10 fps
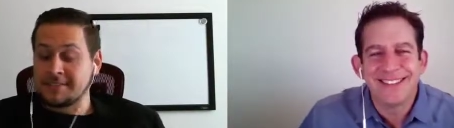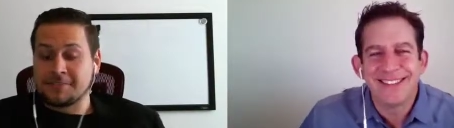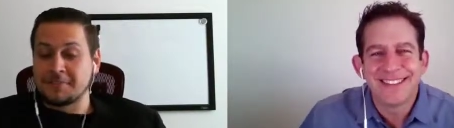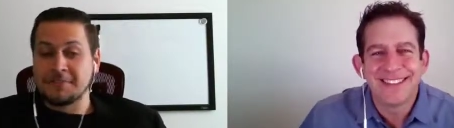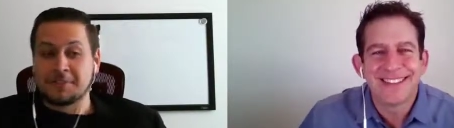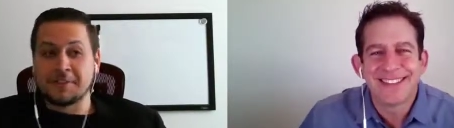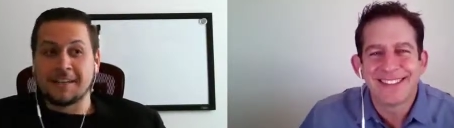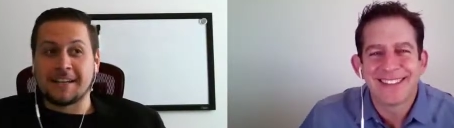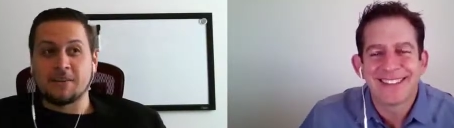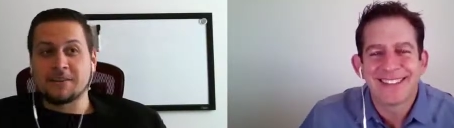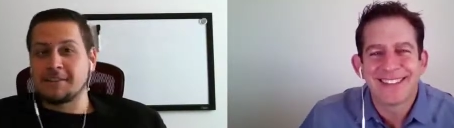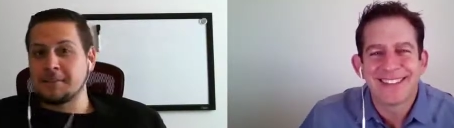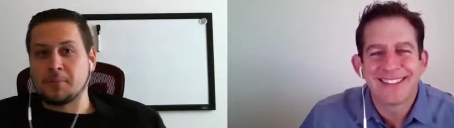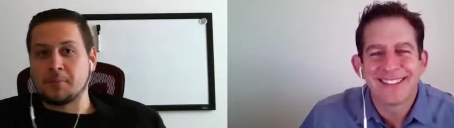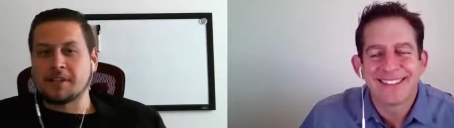Speaker 1: true story. And I looked at the
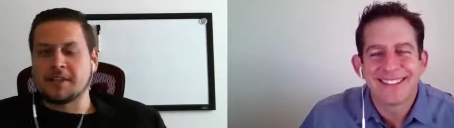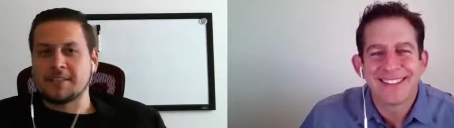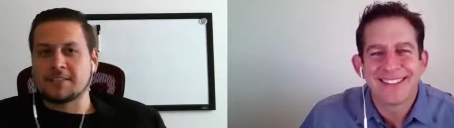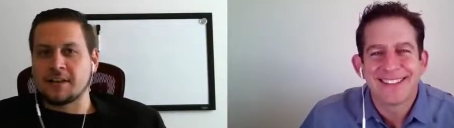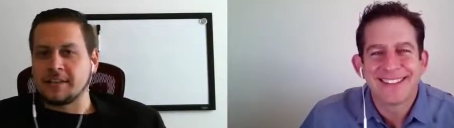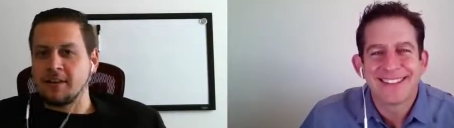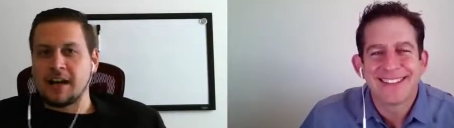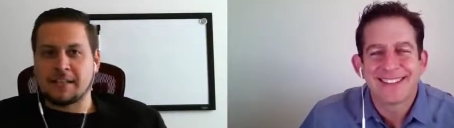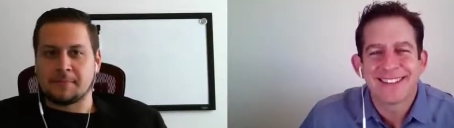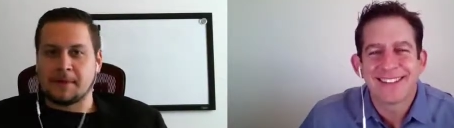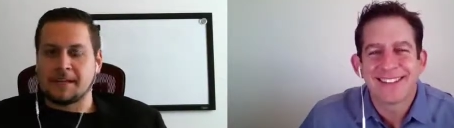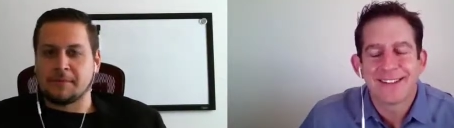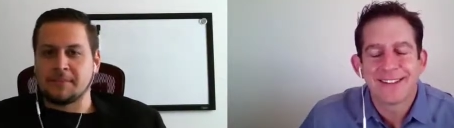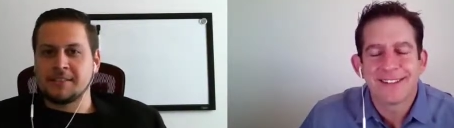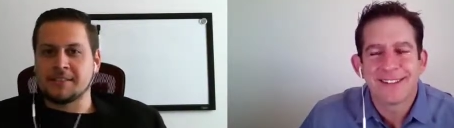board and I saw, you know, EyeSpy
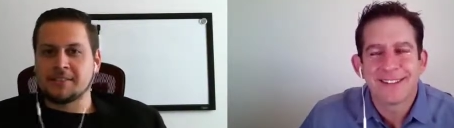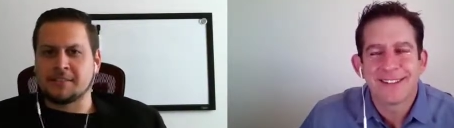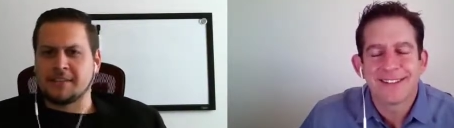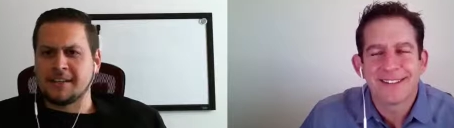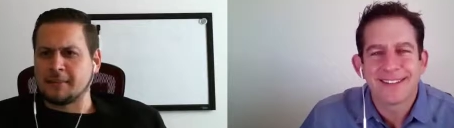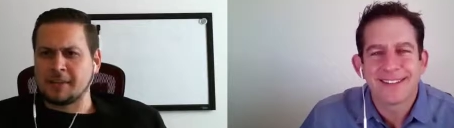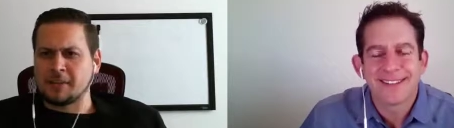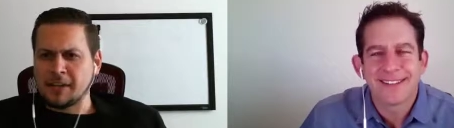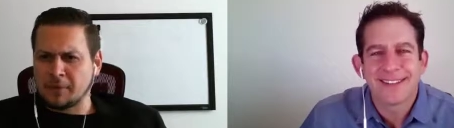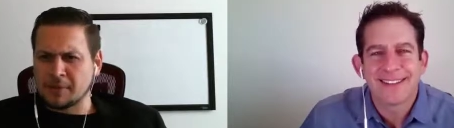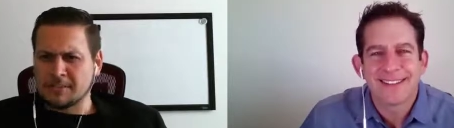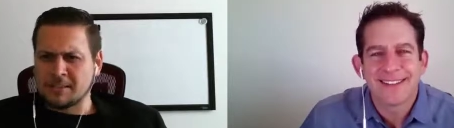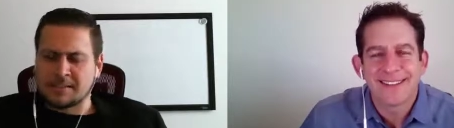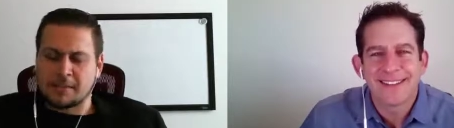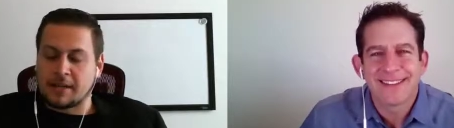360 training. I'm like, okay, what's
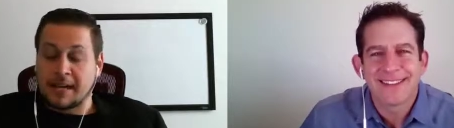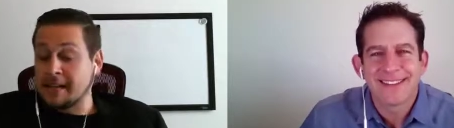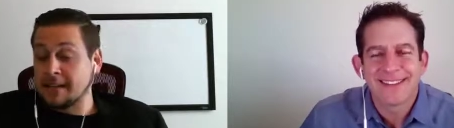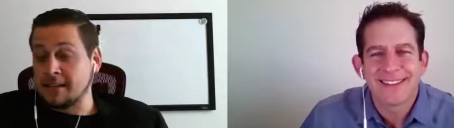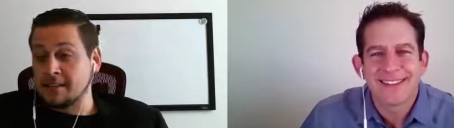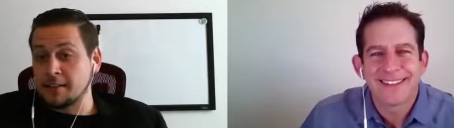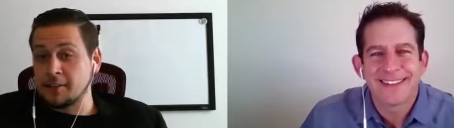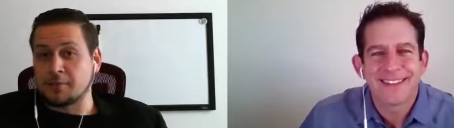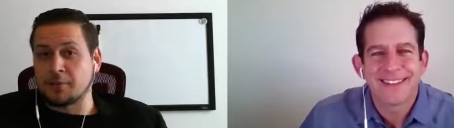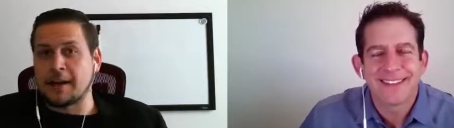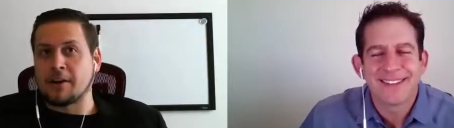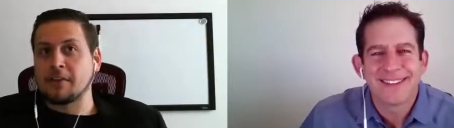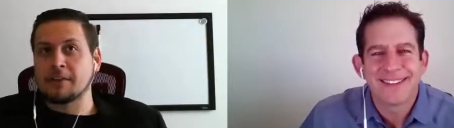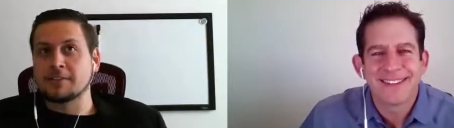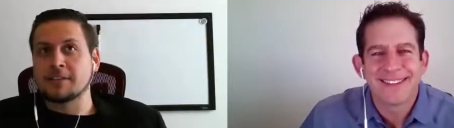this? I had nothing to do for an hour.
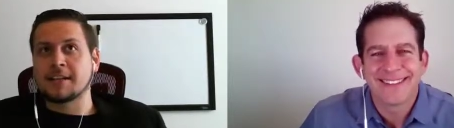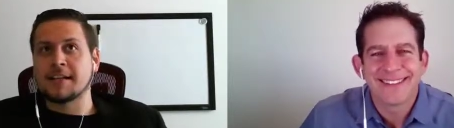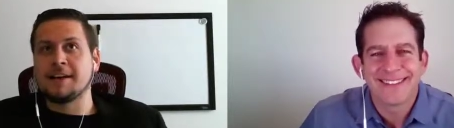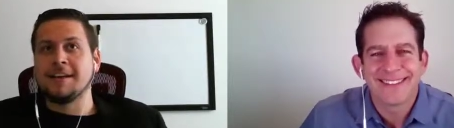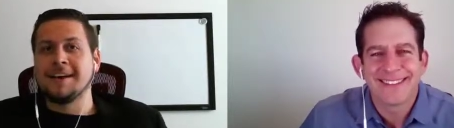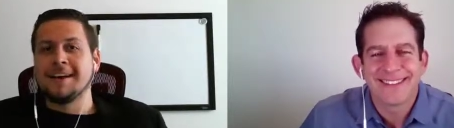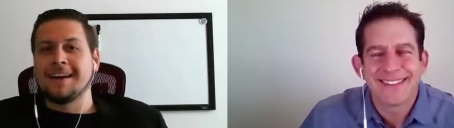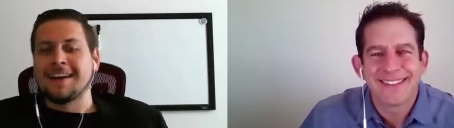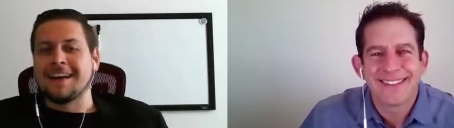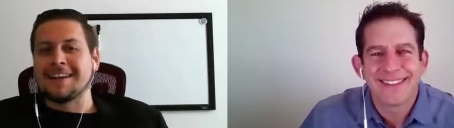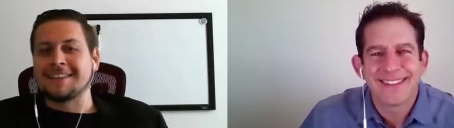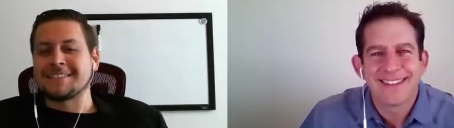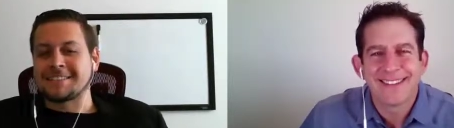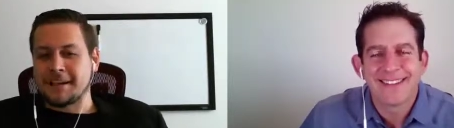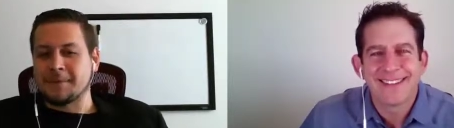I'll go check it out. And it's
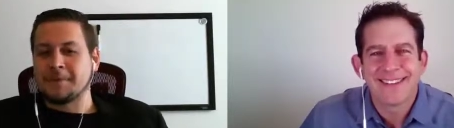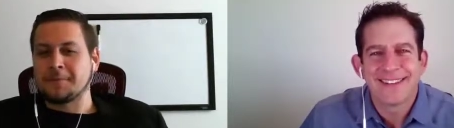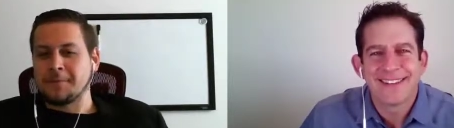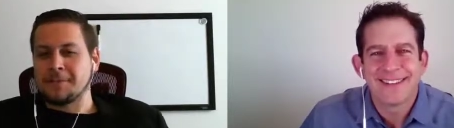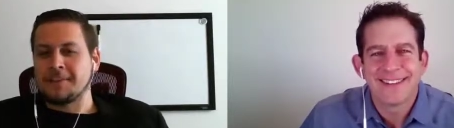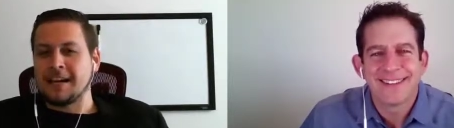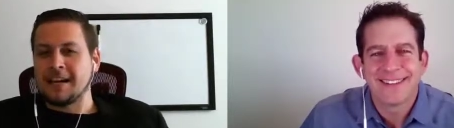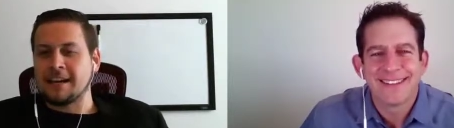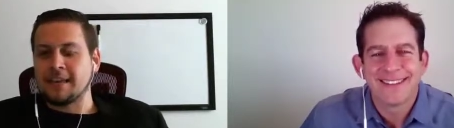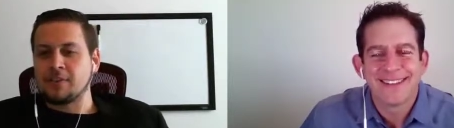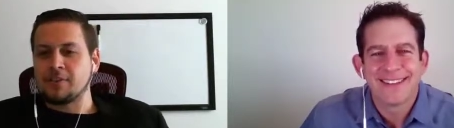this company from the UK, and you can